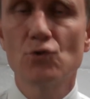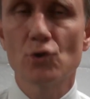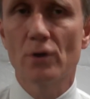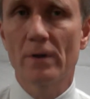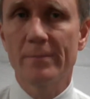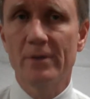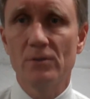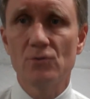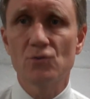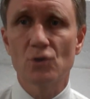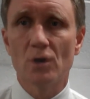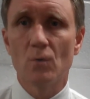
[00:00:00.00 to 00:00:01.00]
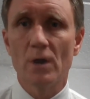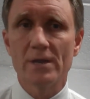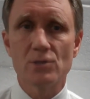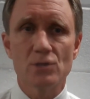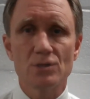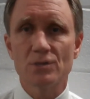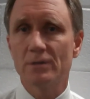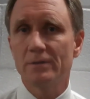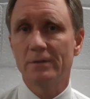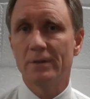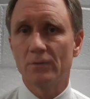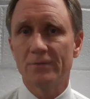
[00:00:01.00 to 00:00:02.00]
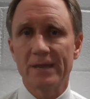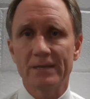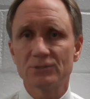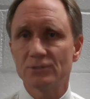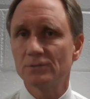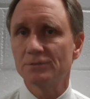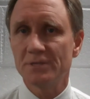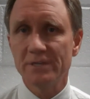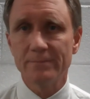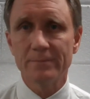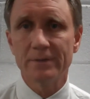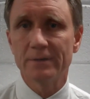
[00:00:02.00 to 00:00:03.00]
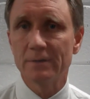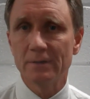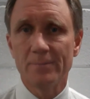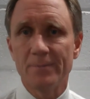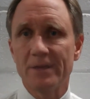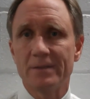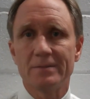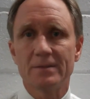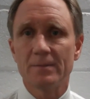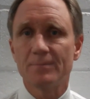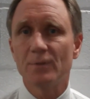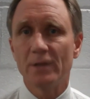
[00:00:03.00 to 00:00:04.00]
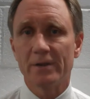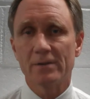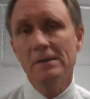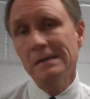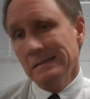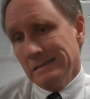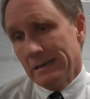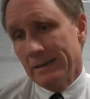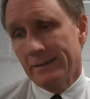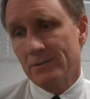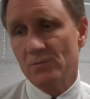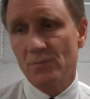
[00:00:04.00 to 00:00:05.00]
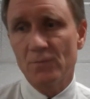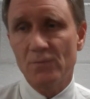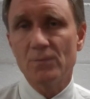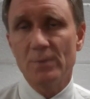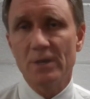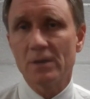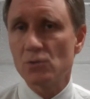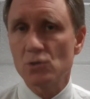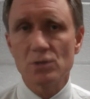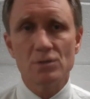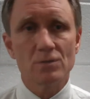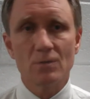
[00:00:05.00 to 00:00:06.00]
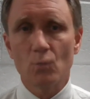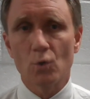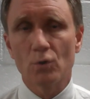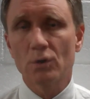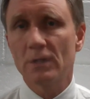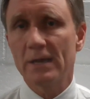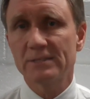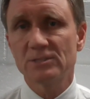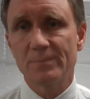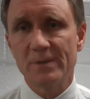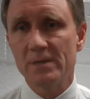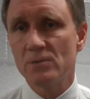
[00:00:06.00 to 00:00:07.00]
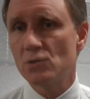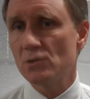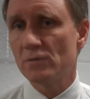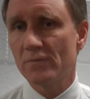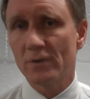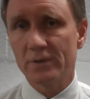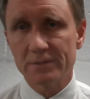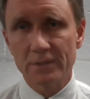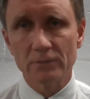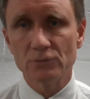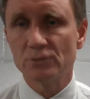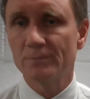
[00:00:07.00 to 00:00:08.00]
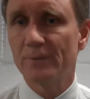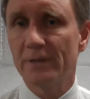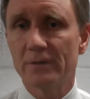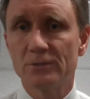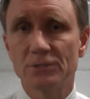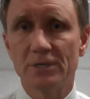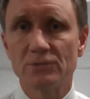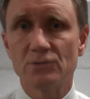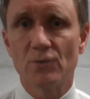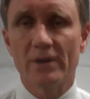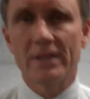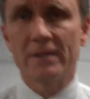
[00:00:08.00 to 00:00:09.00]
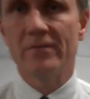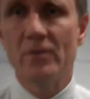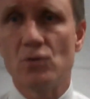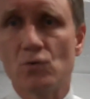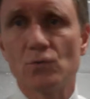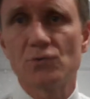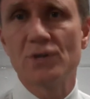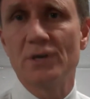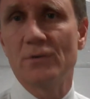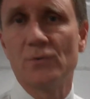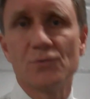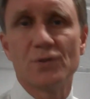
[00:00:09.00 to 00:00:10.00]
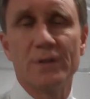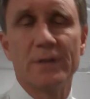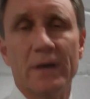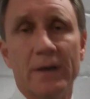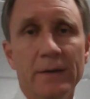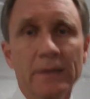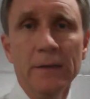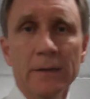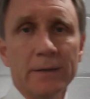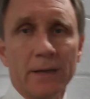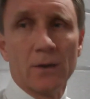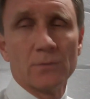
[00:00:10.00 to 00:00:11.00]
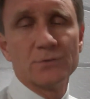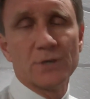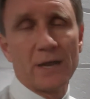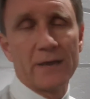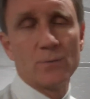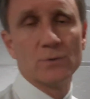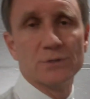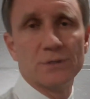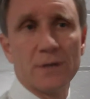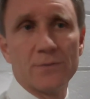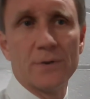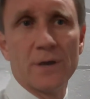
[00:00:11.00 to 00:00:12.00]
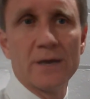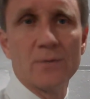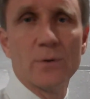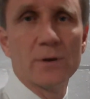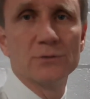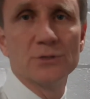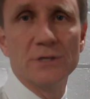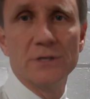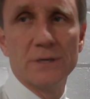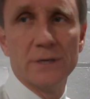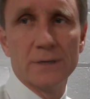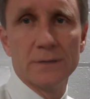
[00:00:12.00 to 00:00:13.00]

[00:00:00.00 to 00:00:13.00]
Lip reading: Sure. I mean, you saw why she's a national team Olympian type player. It's because she's world-class speed. She's a very intelligent player. She has great individual skills, and tonight was another night where she